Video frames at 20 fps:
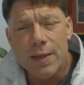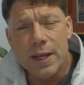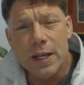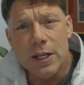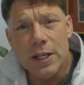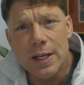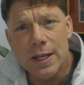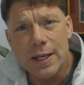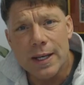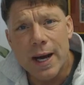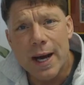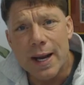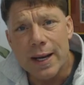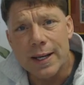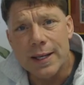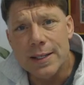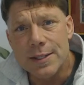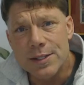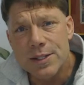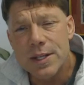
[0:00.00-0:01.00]
thing you need to
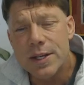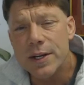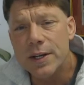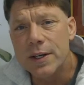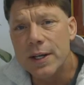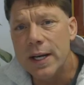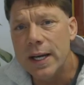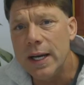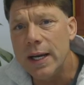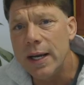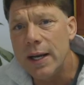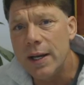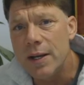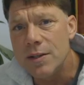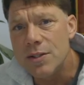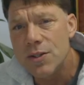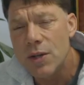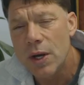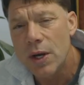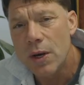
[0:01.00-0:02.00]
kind of consider
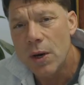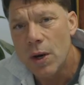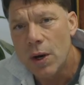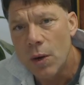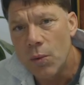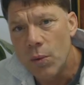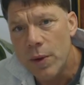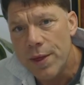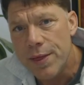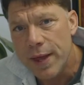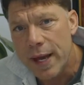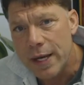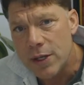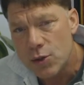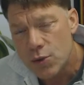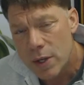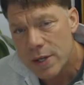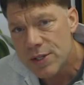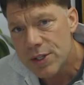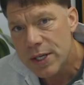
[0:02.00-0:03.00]
is with a
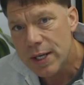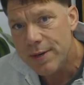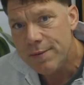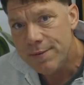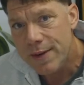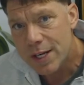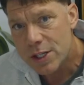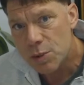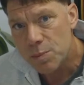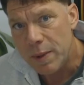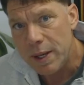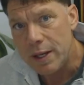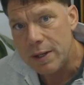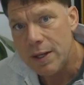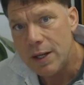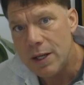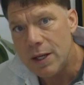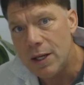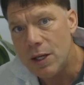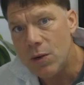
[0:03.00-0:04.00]
trust deed investment,